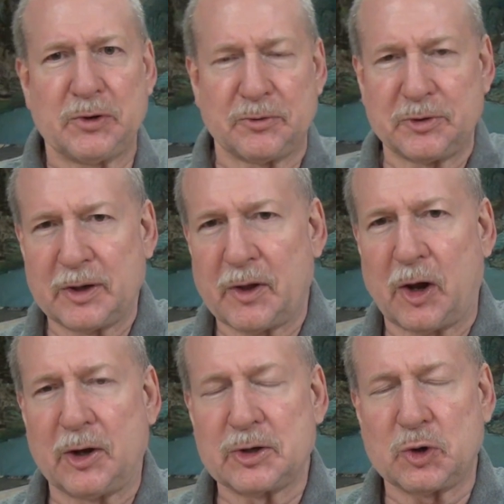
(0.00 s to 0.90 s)
the front of the
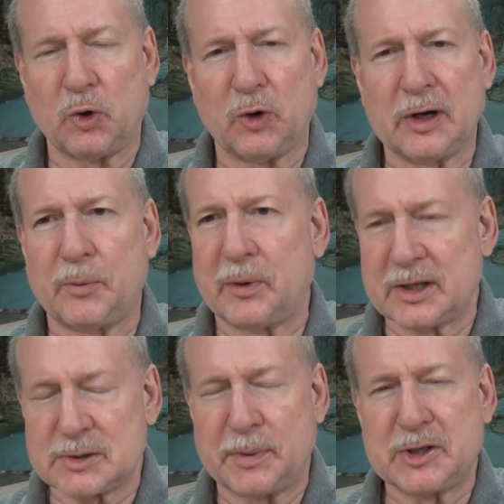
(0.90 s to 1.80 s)
auditorium when
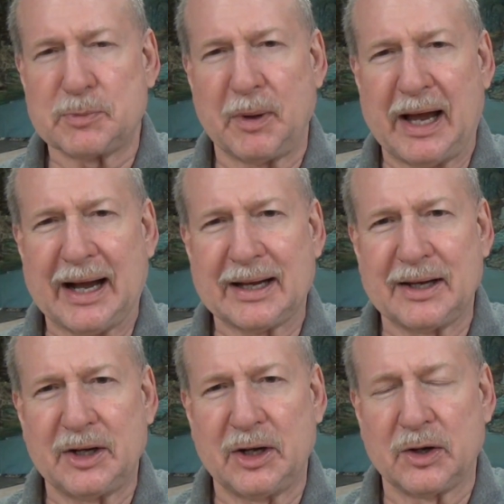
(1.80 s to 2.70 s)
it's pitch black
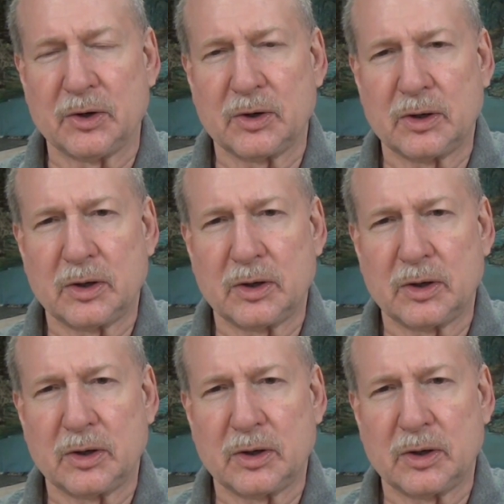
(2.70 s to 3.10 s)
in here.